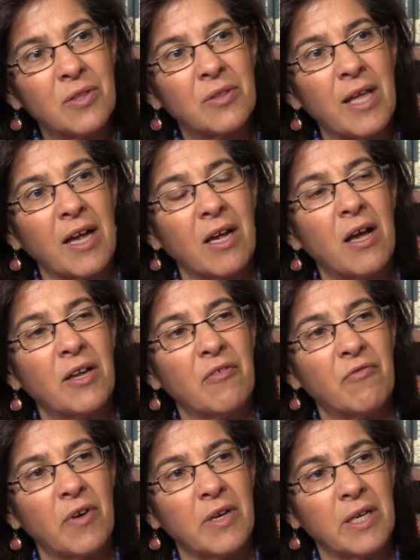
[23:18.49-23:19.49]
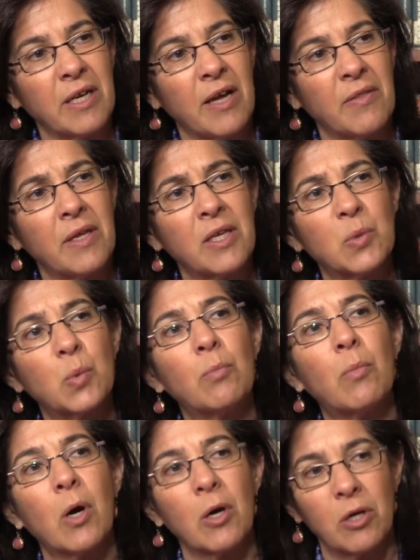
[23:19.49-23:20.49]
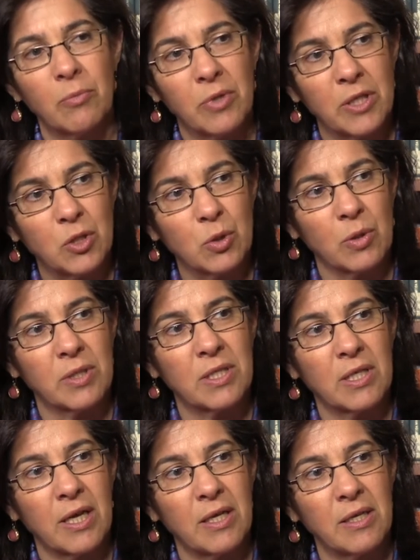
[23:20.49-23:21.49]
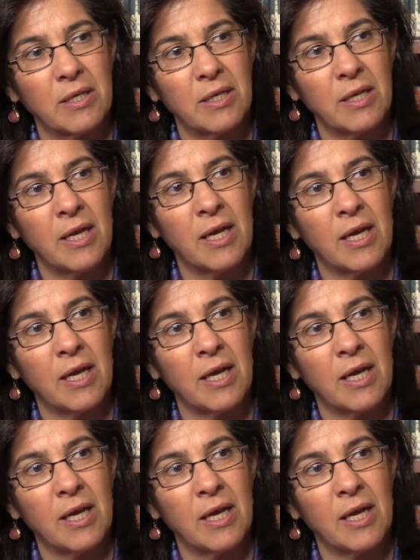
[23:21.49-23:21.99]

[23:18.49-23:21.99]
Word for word: that kind of funding, I think, is remarkably short sighted mm-hmm.